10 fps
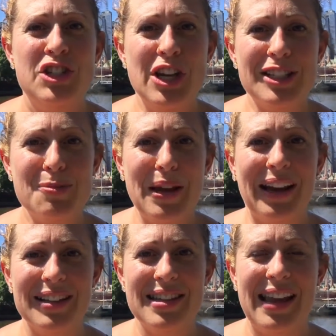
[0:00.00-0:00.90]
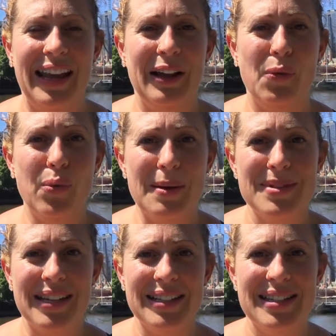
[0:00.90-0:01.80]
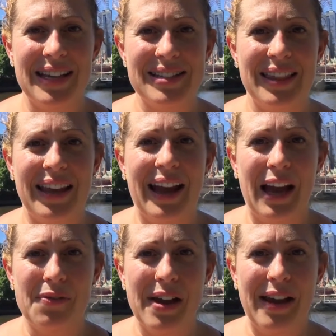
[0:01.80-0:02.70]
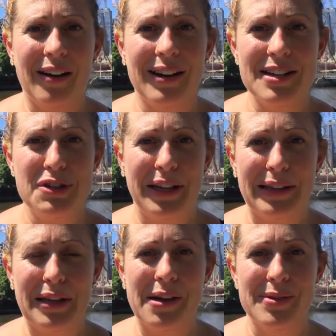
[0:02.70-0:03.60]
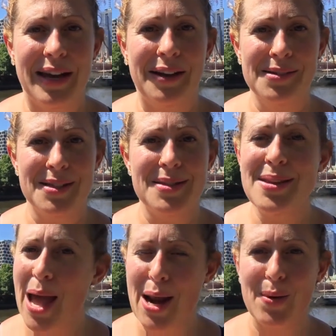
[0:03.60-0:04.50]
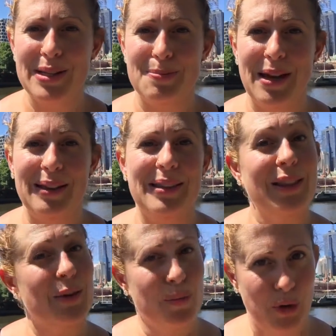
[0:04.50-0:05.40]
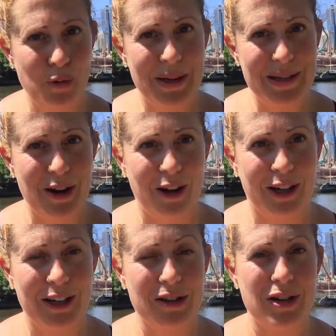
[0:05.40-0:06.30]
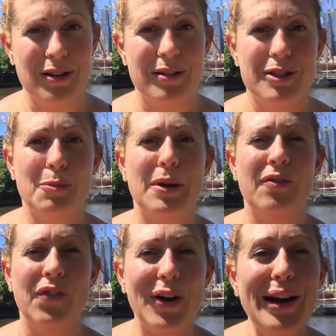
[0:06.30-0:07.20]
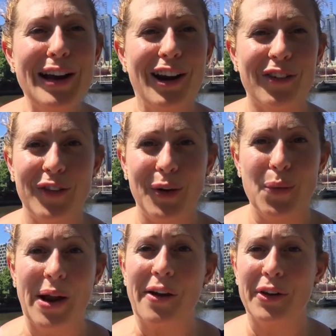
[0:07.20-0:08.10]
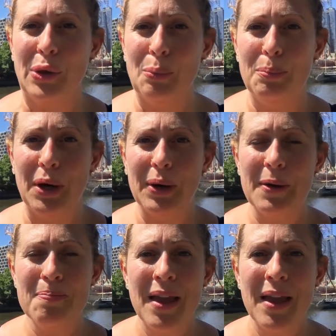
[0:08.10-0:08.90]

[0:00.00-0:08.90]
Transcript: Just because a website says that they have air conditioning at the hotel does not always mean that the room is air conditioned. So be very careful where you book.